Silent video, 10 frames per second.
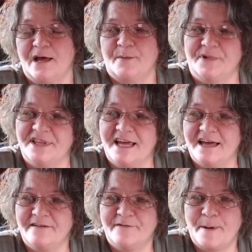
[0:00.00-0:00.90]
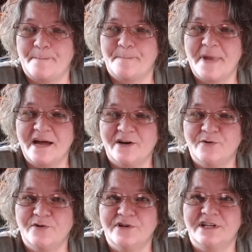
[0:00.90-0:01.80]
But they have
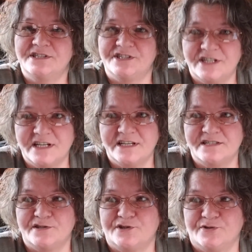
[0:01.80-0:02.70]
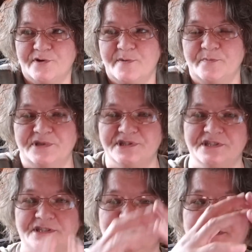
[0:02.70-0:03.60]
macaroni and cheese and shrimp
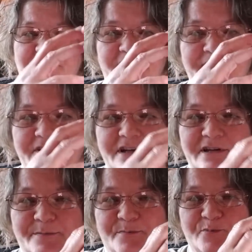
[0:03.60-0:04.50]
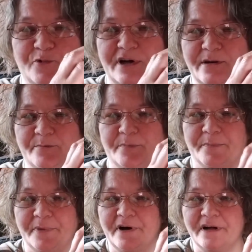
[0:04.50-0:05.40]
stuffed in a breaded
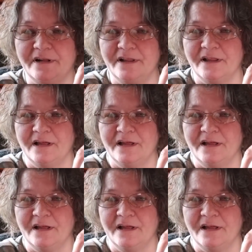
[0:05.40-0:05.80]
ball.